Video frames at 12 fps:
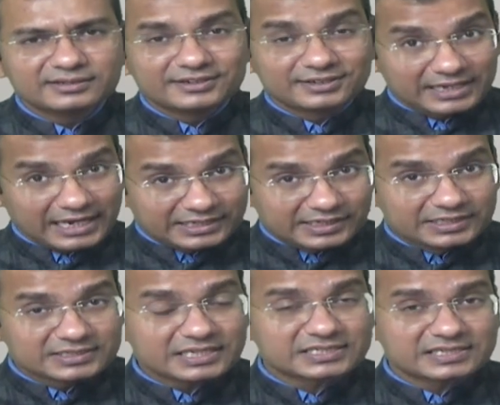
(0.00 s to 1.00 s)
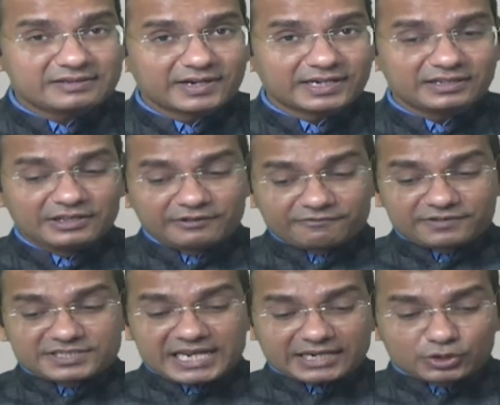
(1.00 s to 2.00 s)
1961,
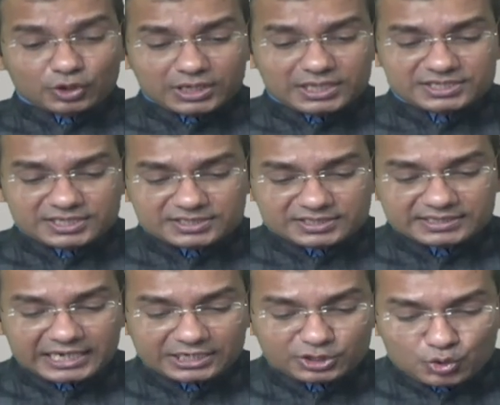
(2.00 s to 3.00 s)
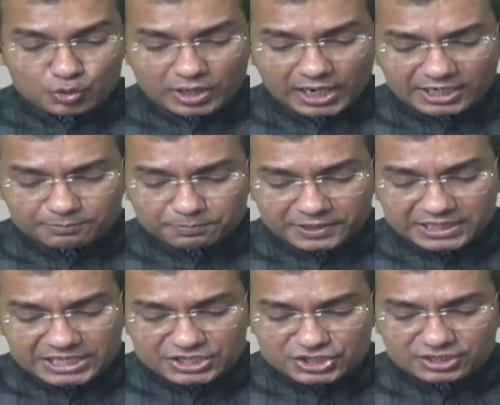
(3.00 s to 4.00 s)
which acknowledges that you can't
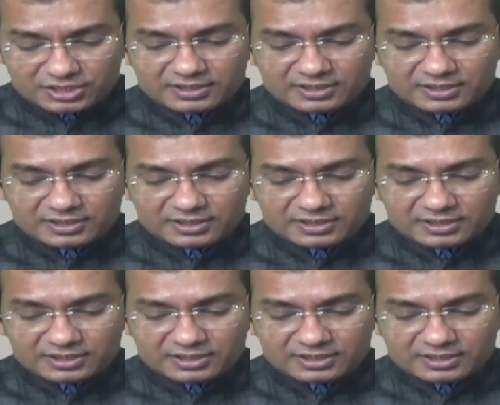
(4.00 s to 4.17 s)
punish